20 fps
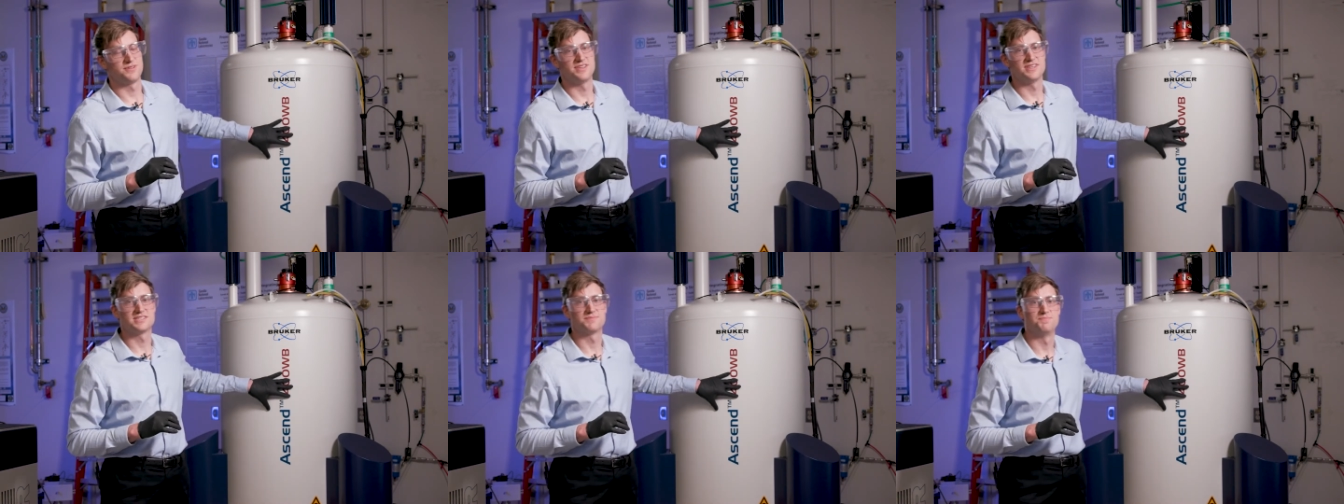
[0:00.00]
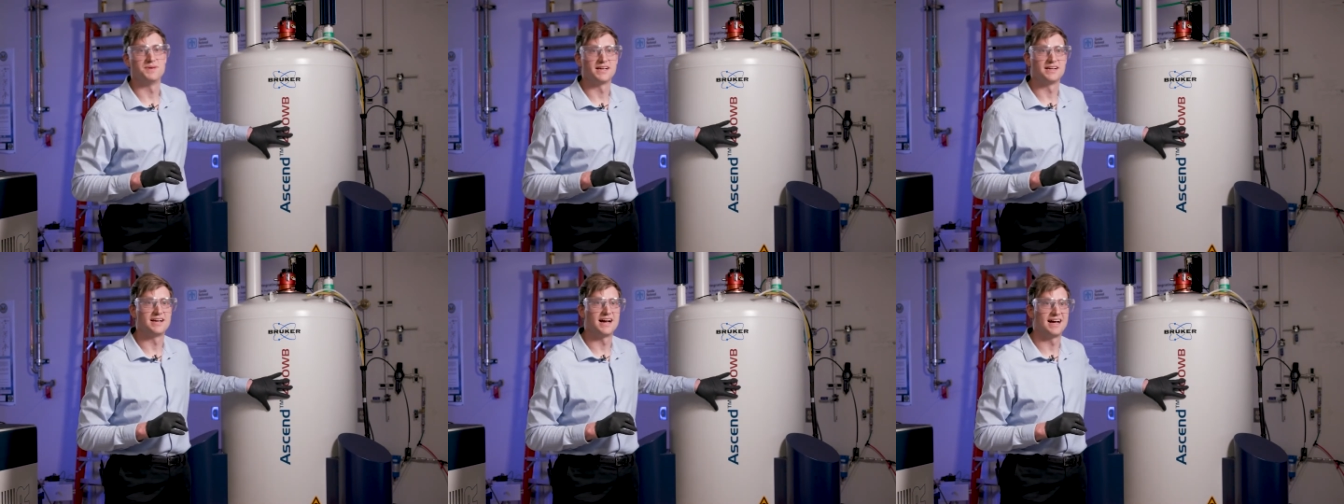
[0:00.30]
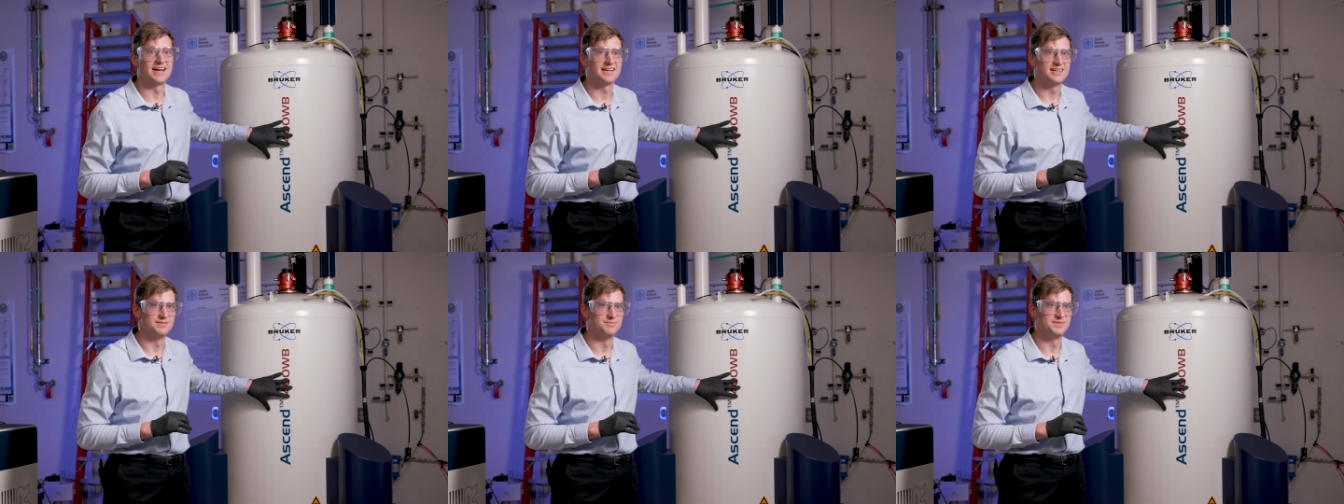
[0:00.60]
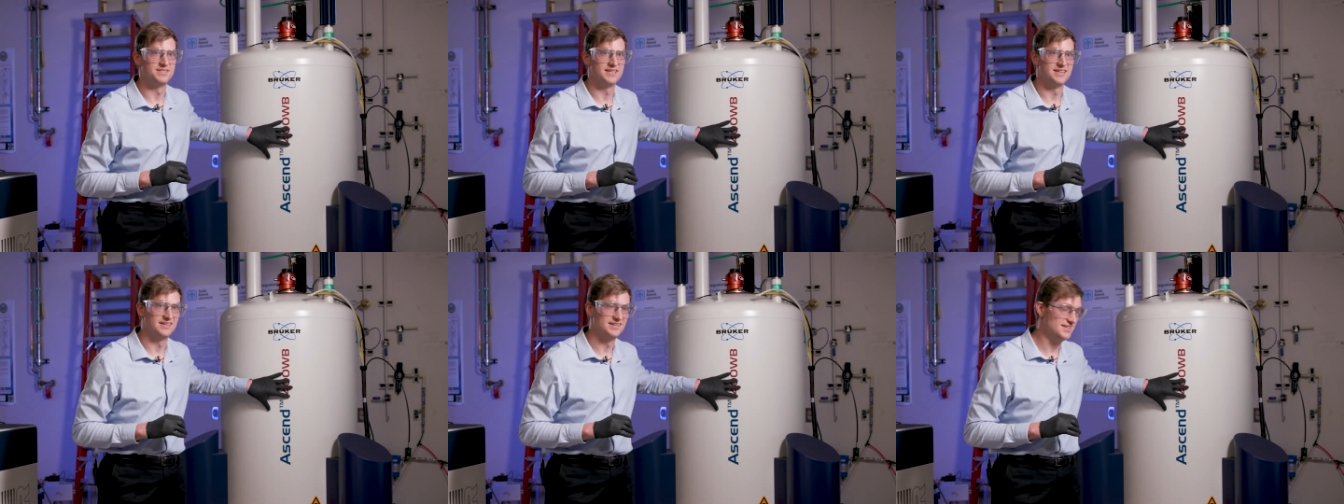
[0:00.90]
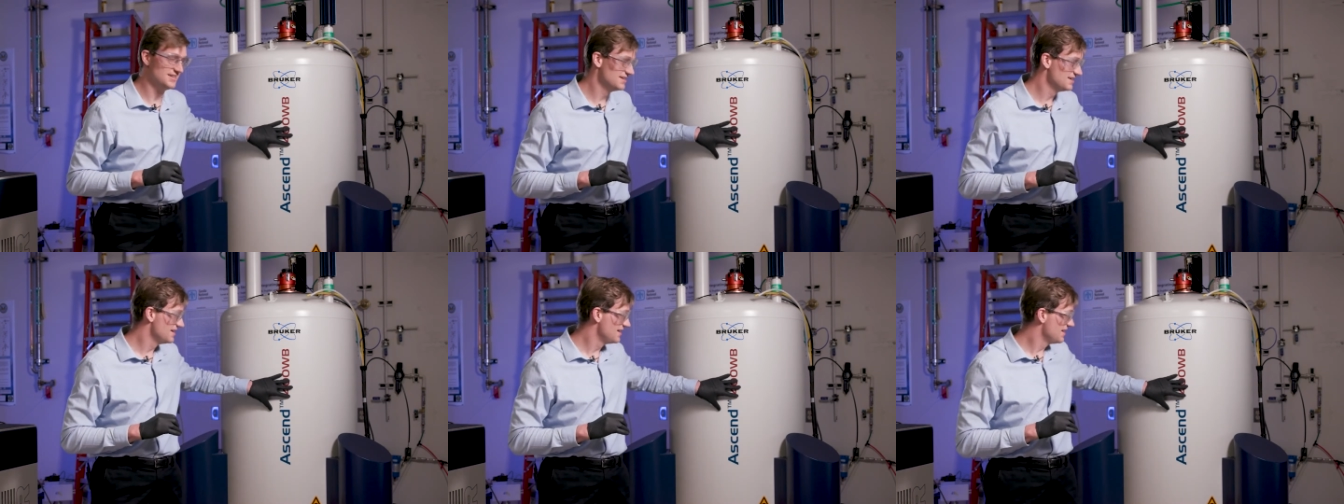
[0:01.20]
where this big guy comes in.
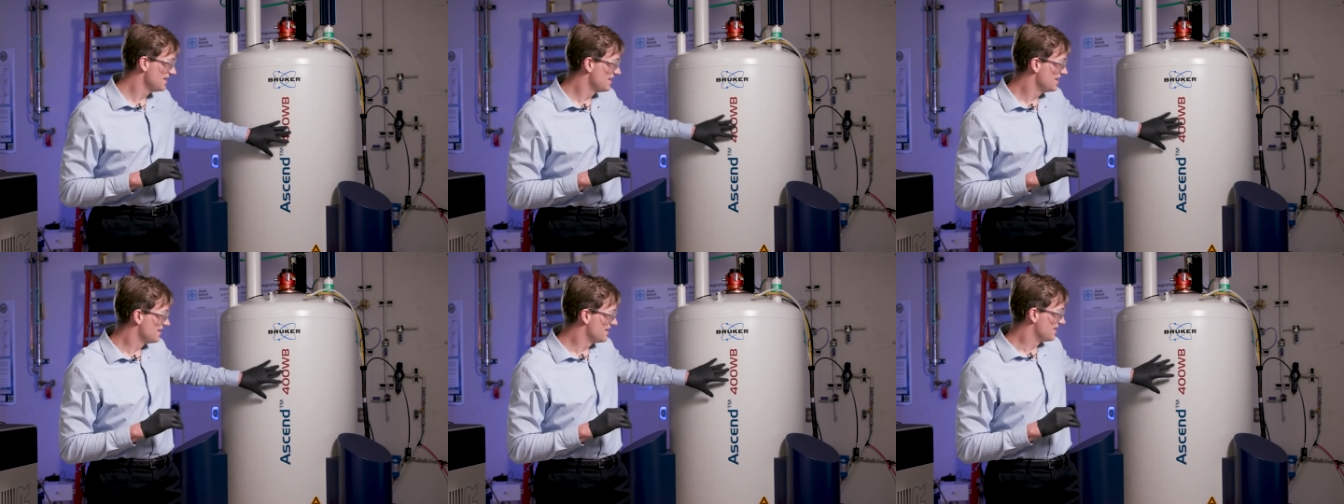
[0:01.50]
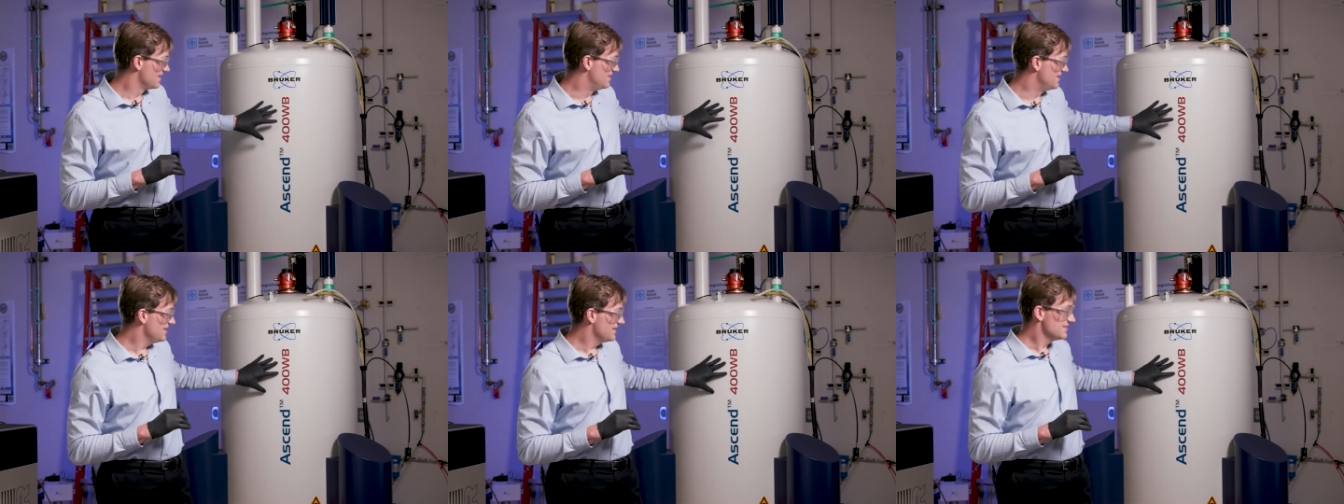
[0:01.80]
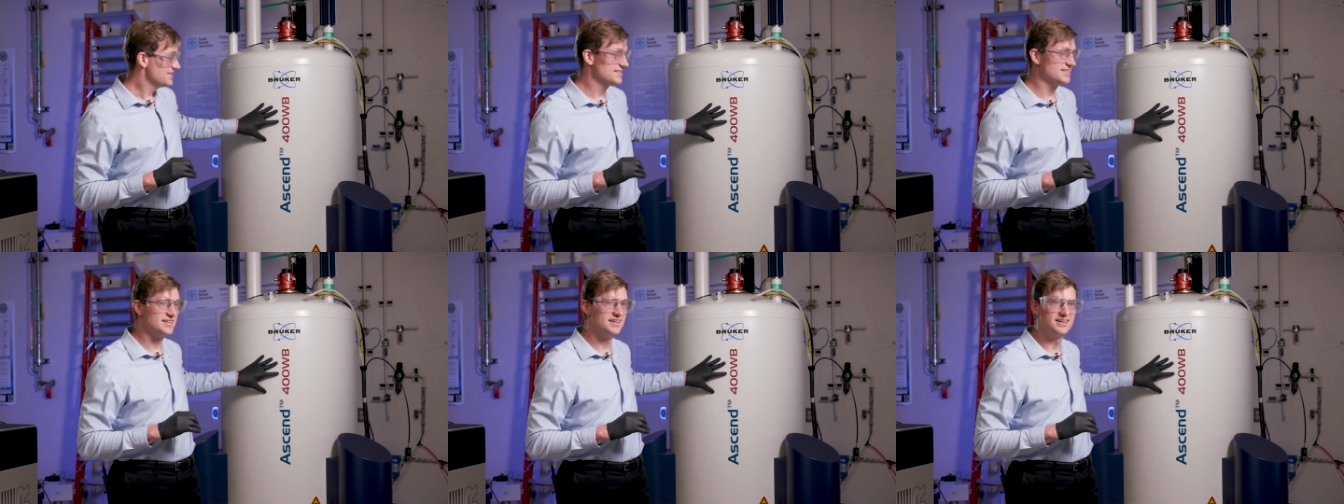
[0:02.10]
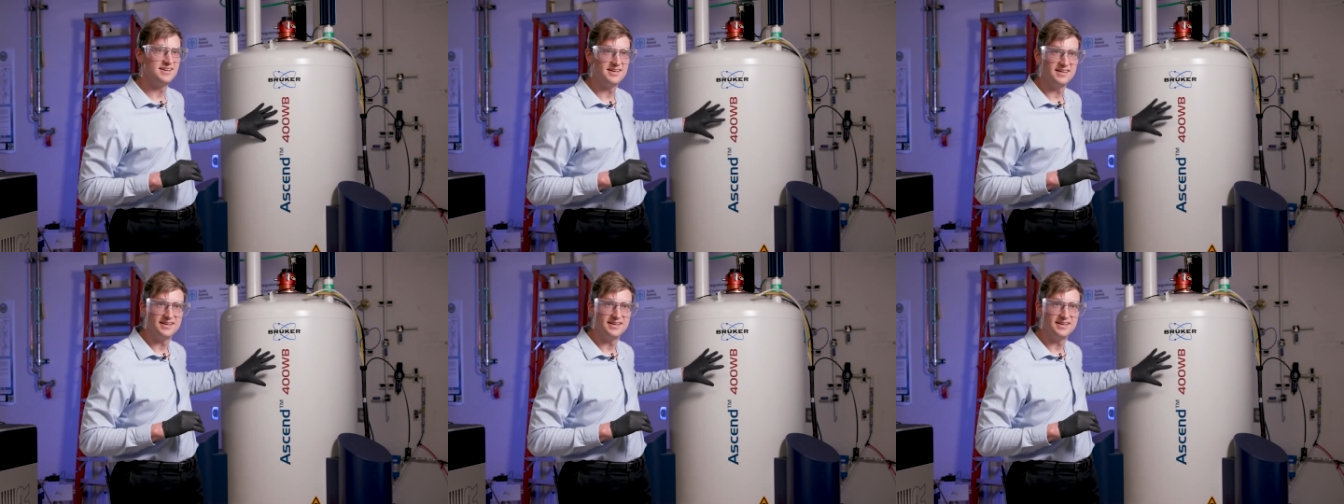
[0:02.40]
This